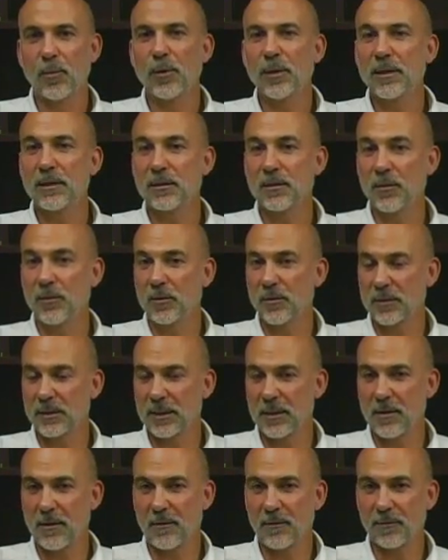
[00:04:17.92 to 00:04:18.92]
Pretty soon
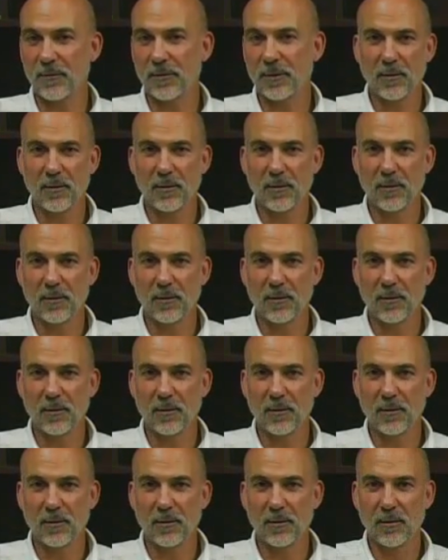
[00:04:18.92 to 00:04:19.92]
yourself.
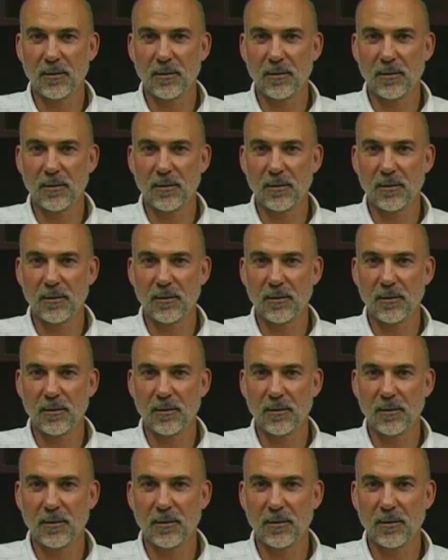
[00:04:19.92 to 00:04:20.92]
That's the big threat,
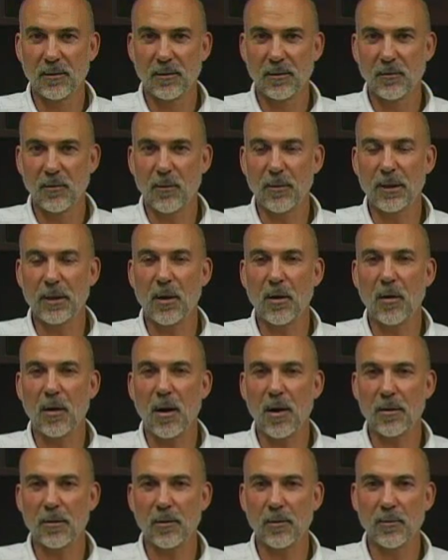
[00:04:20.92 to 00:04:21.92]
what we
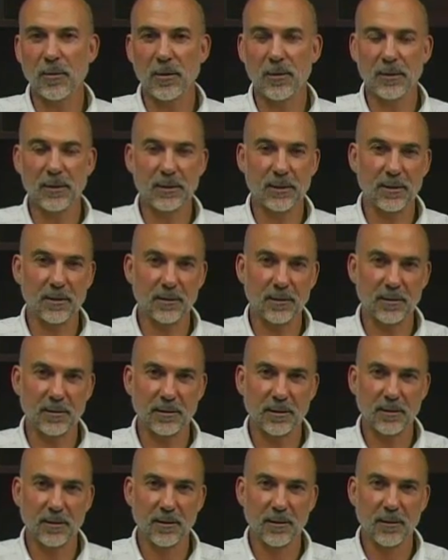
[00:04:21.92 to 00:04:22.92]
call autoimmune
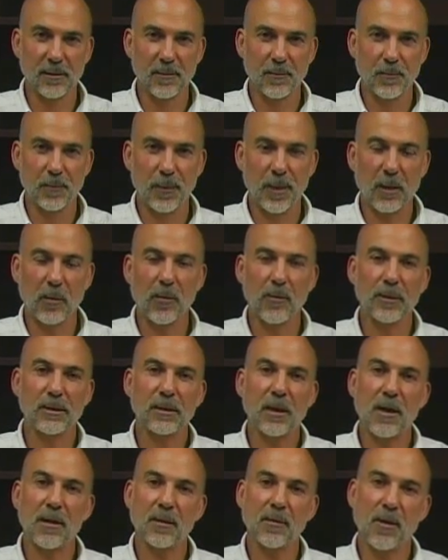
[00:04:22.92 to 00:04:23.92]
diseases. Now when
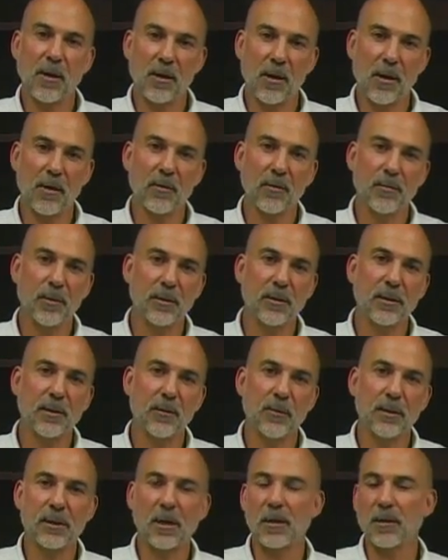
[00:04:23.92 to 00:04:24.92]
we talk about
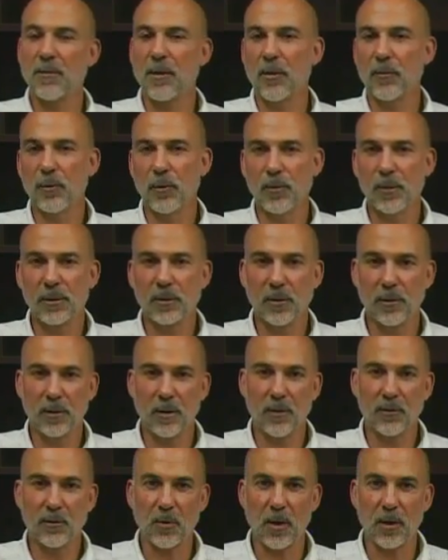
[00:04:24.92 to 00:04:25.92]
autoimmunity, we talk about
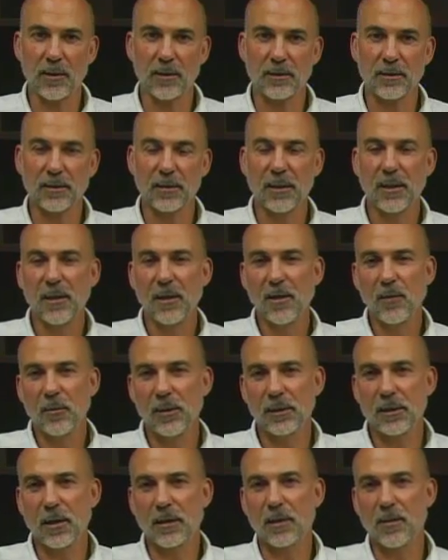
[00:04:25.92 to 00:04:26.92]
rheumatoid arthritis,
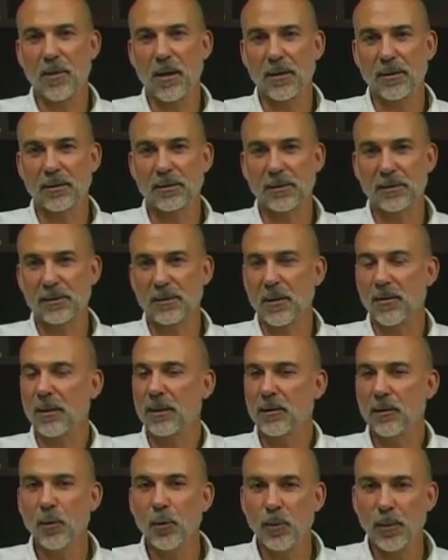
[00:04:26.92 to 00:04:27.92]
we talk about
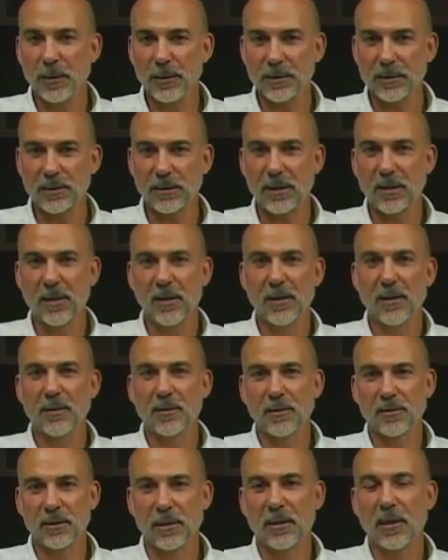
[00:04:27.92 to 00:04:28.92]
systemic lupus.
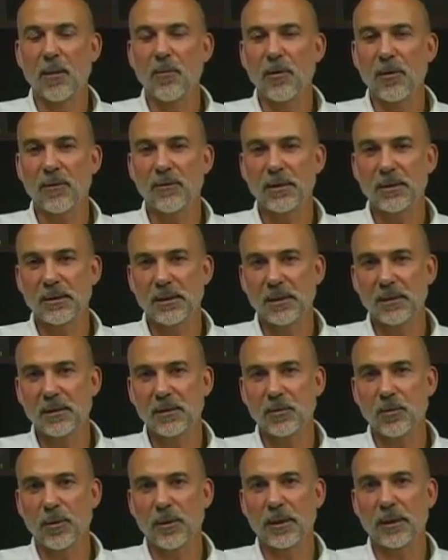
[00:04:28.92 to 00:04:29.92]
There's a number of
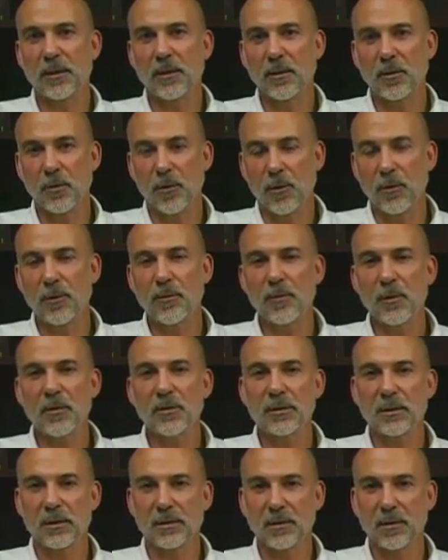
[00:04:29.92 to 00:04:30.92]
diseases where your own
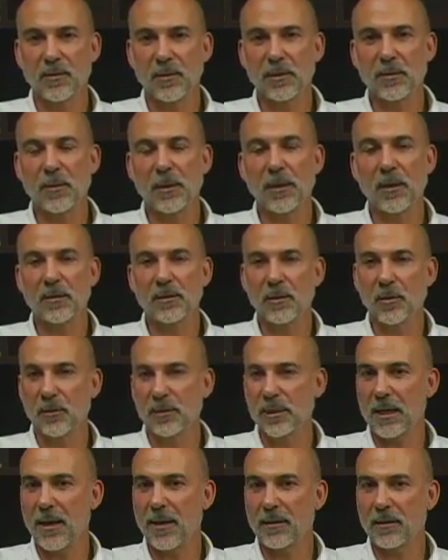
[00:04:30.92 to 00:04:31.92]
immune system has begun to
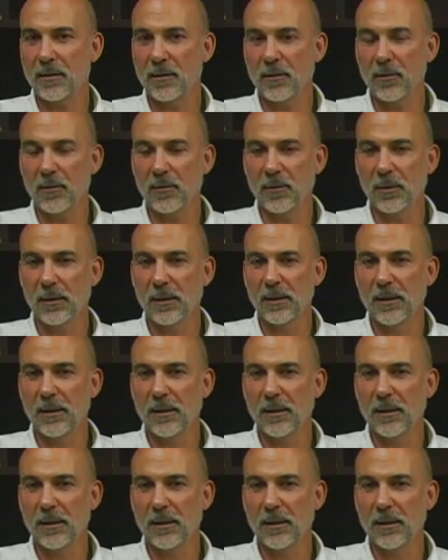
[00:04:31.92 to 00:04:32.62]
attack you.